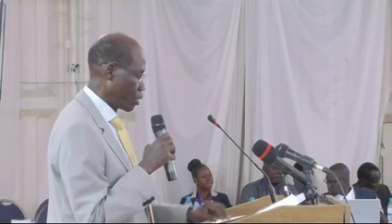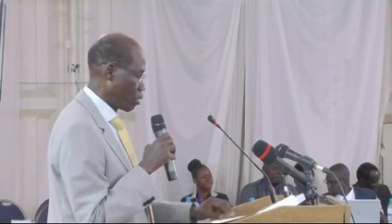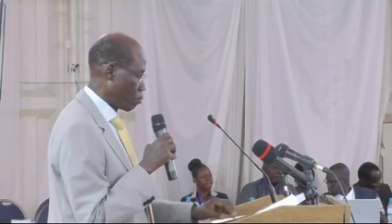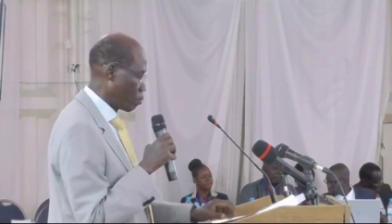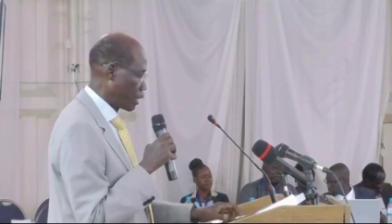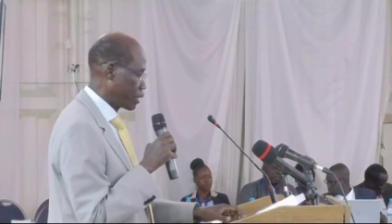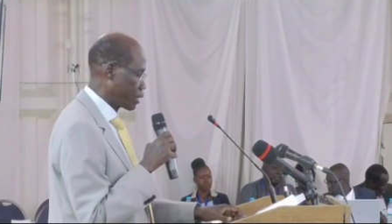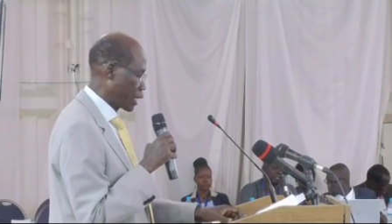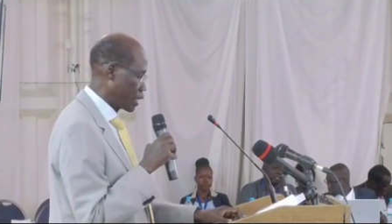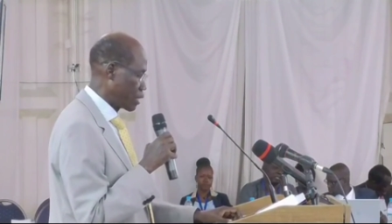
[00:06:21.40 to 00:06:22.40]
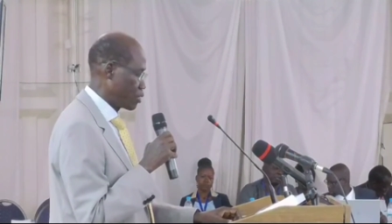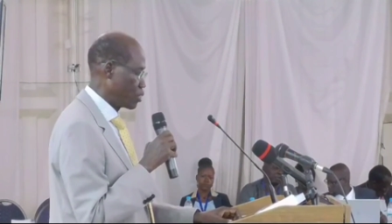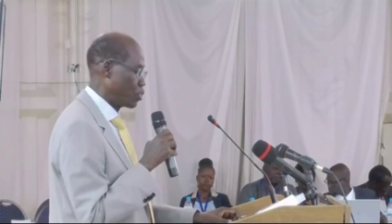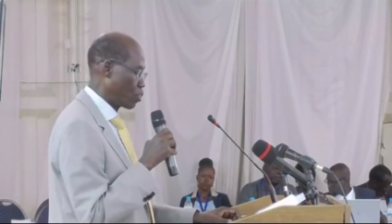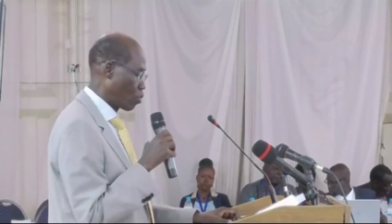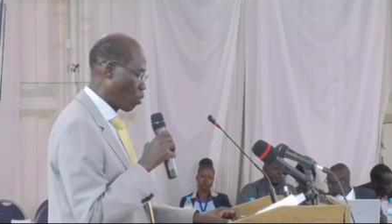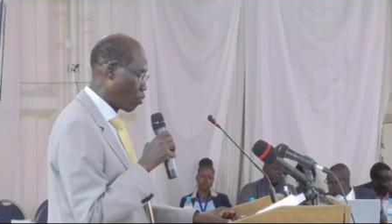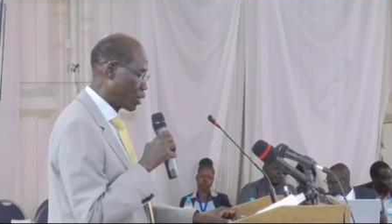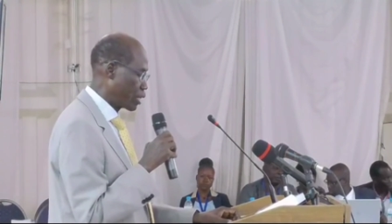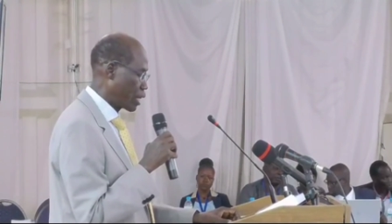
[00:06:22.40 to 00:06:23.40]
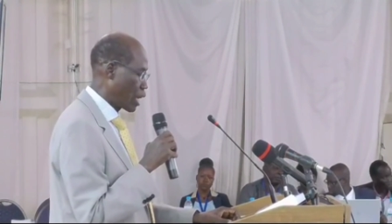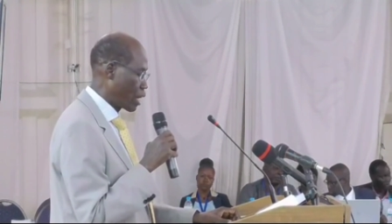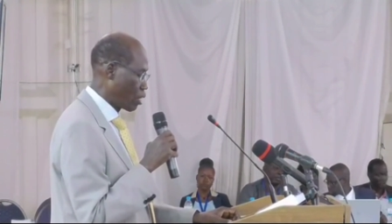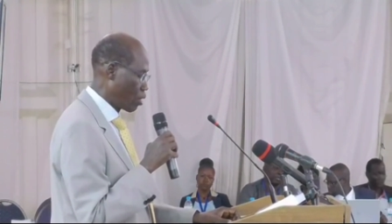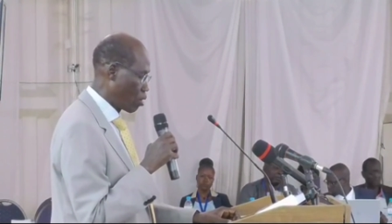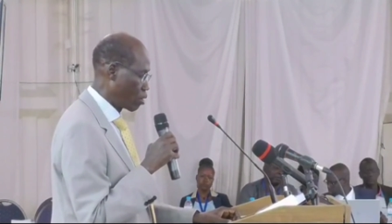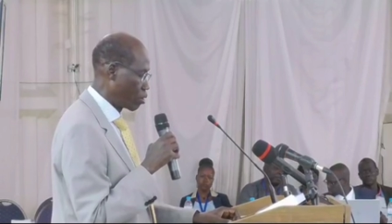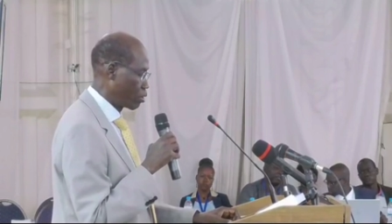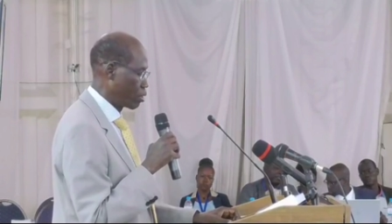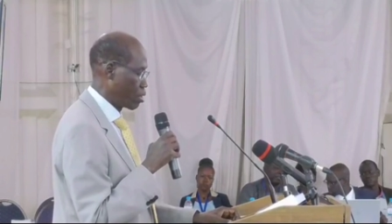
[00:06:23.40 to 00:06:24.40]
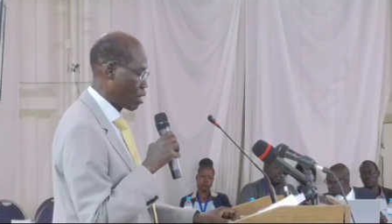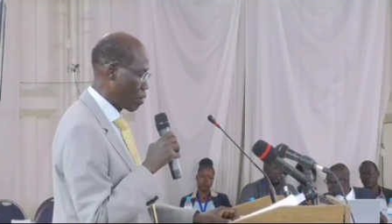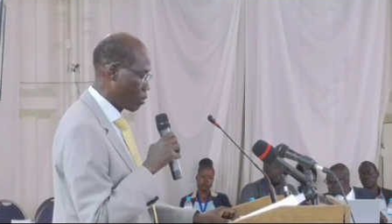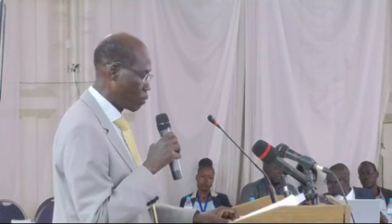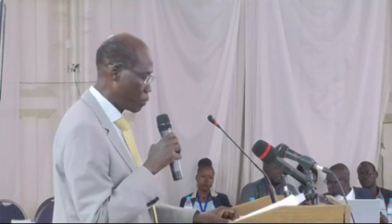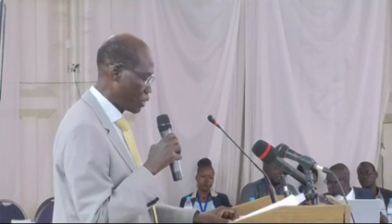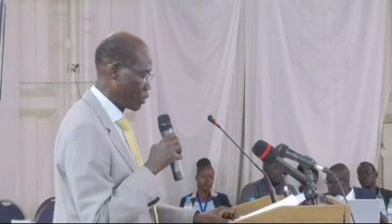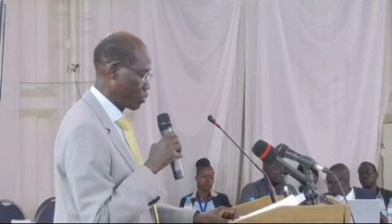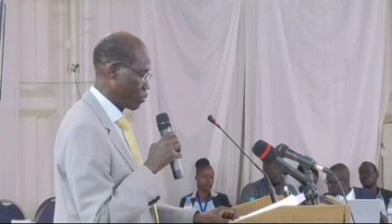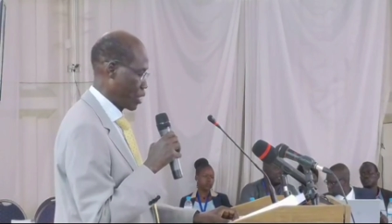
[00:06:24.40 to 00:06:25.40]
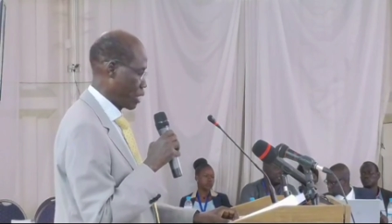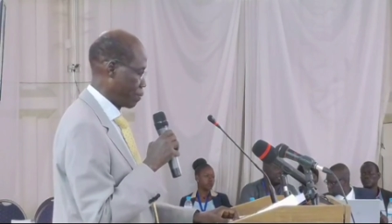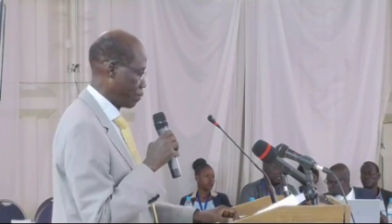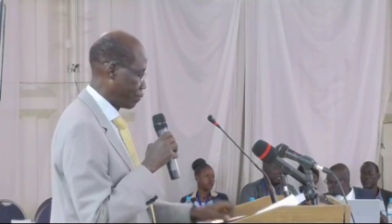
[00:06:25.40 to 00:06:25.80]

but right decisions over a long uh, period of time.